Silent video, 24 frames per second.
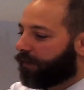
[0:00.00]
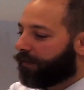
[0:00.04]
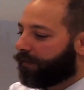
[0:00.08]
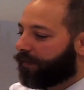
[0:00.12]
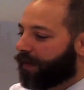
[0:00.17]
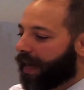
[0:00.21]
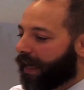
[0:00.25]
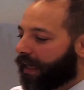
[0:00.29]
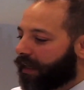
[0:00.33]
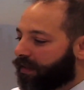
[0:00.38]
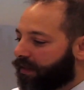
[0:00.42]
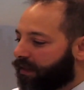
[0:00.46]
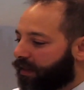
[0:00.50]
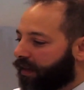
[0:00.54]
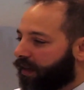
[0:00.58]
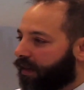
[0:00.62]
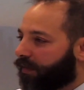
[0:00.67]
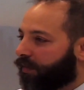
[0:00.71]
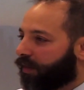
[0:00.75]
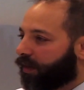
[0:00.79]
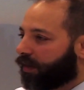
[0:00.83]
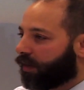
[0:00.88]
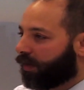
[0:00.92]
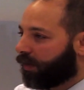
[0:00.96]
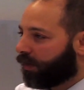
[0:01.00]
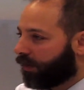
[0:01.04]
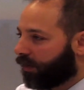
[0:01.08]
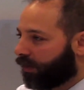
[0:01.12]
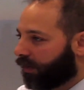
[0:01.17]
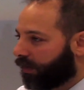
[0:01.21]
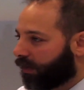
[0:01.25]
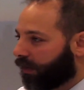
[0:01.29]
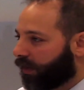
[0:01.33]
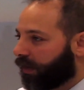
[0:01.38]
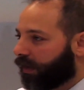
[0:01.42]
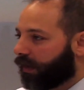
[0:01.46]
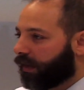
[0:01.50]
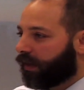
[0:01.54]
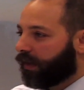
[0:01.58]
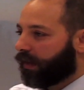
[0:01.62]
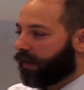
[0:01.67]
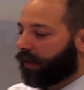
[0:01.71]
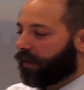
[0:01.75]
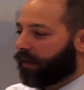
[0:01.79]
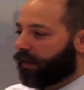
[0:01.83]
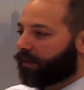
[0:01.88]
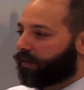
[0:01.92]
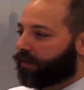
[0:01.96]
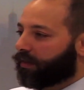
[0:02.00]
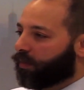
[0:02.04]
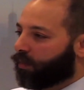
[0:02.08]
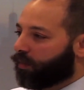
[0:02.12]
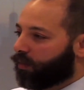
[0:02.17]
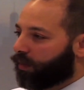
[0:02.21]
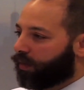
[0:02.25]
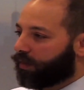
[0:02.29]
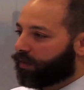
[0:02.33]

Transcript: facts that have occurred, and it's a